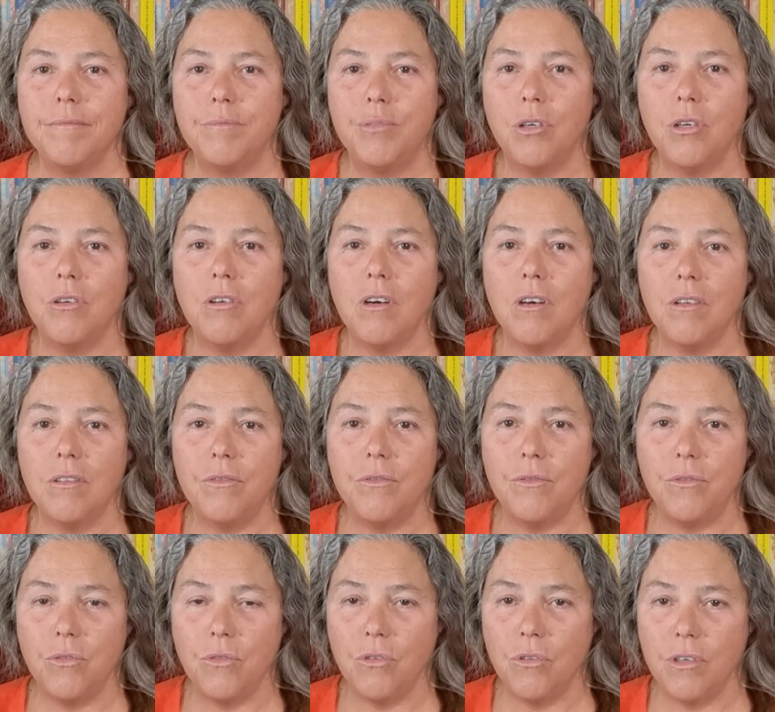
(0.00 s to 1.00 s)
Poor
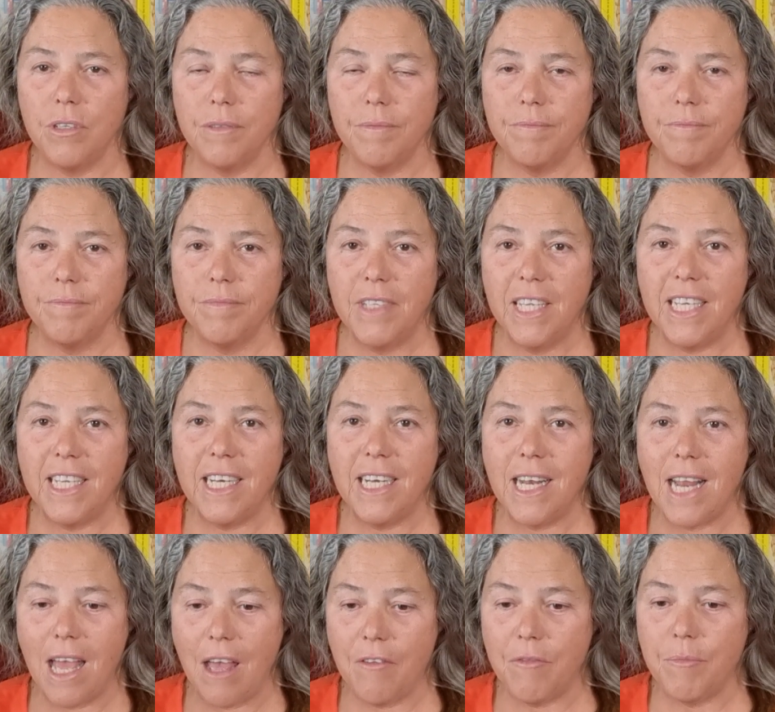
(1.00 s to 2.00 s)
old Thorn. He
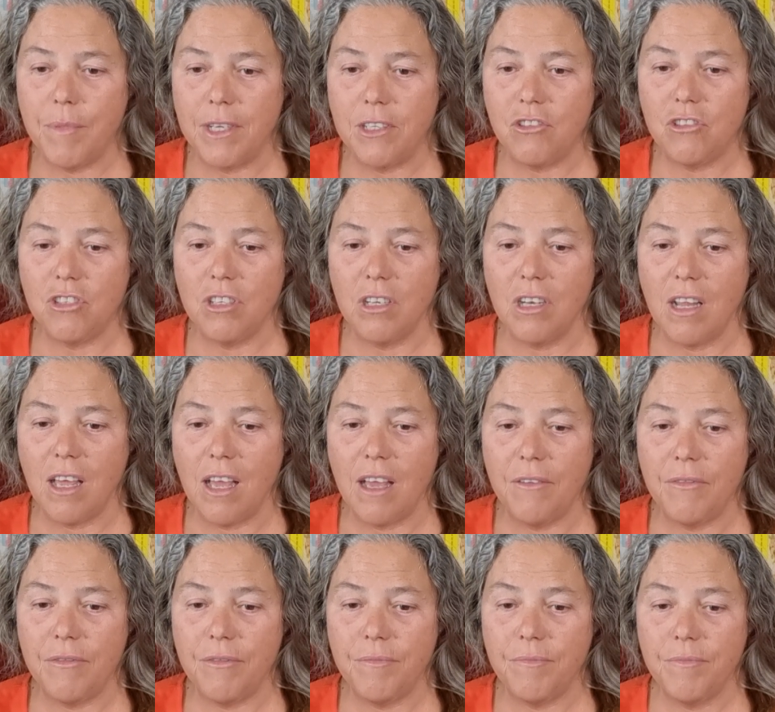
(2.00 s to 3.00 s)
didn't have much in
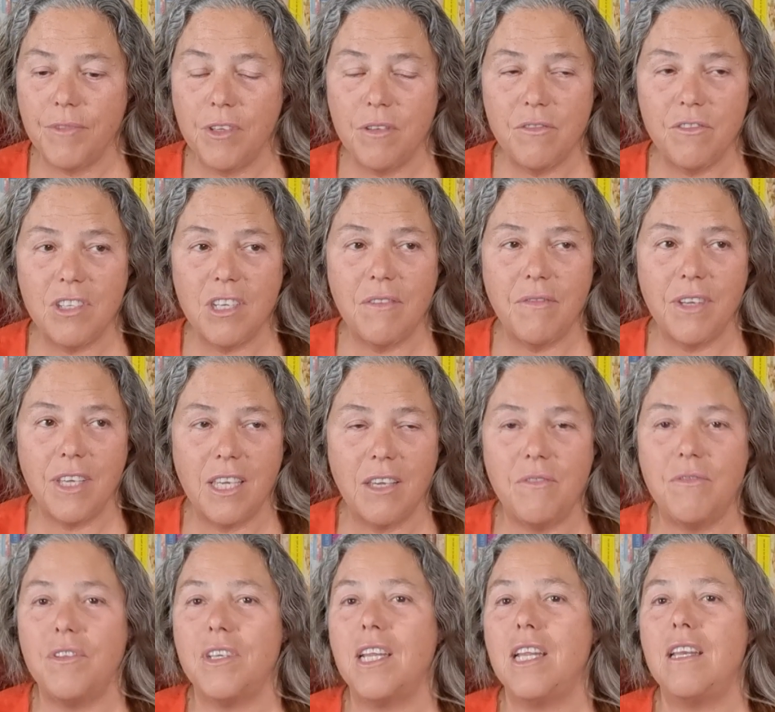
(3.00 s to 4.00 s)
life. He was never
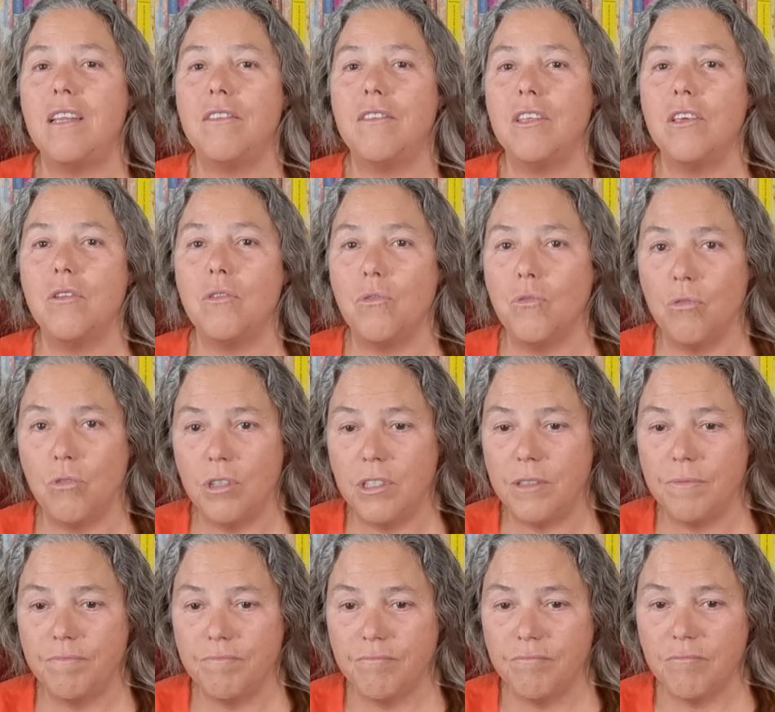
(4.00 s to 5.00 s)
given anything
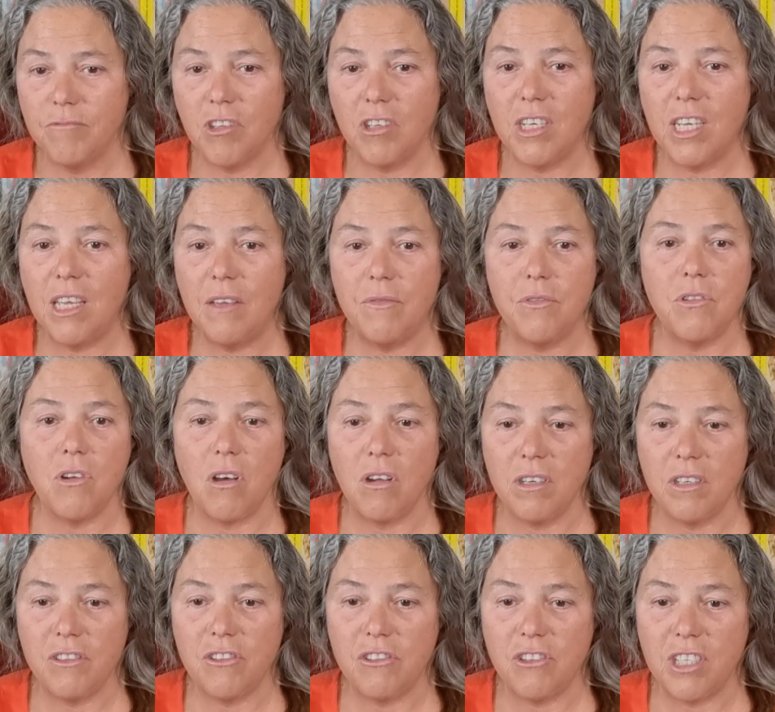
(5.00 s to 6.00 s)
good, not even
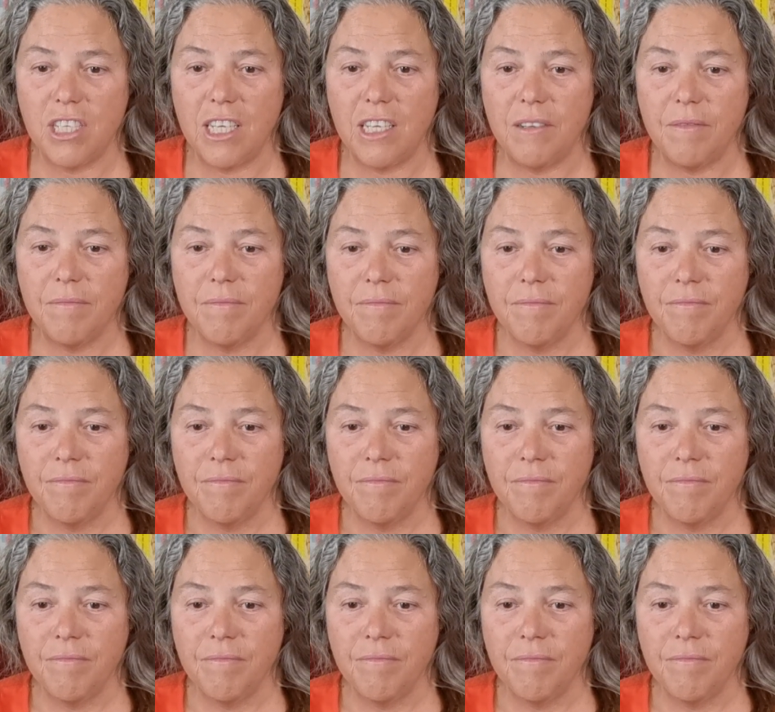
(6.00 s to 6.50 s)
honesty.